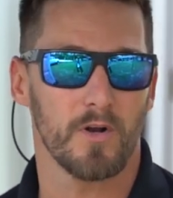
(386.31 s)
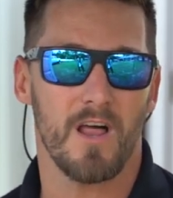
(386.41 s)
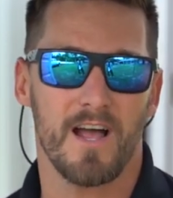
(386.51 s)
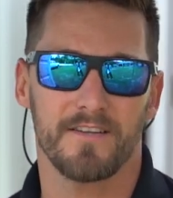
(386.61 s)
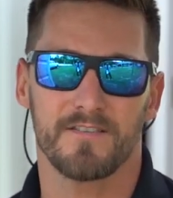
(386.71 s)

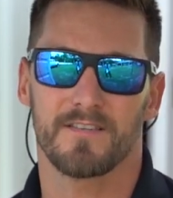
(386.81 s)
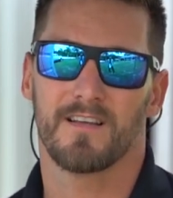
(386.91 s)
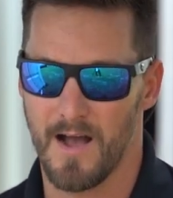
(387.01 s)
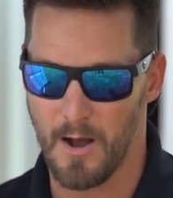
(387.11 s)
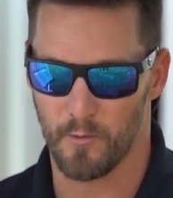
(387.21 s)
lines,
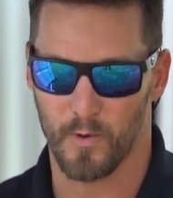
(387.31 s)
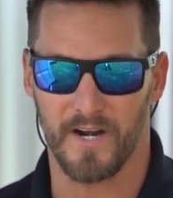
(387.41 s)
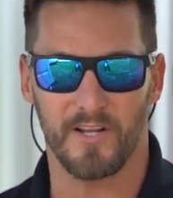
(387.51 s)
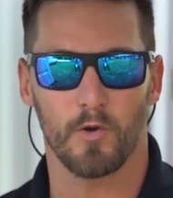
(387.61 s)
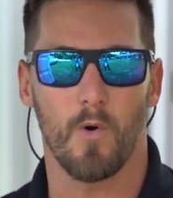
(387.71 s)
how we're
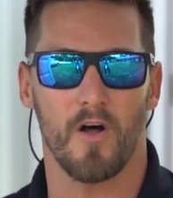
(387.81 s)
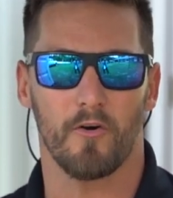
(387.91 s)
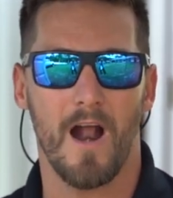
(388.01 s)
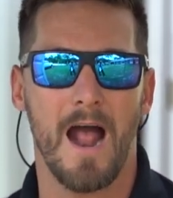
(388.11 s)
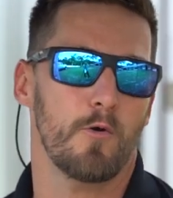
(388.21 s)
gonna get the
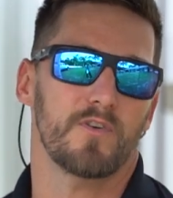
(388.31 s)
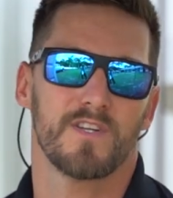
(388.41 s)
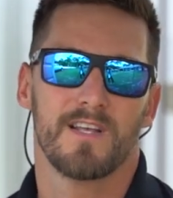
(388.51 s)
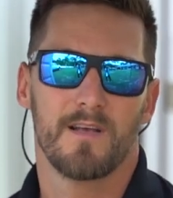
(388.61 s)
water out,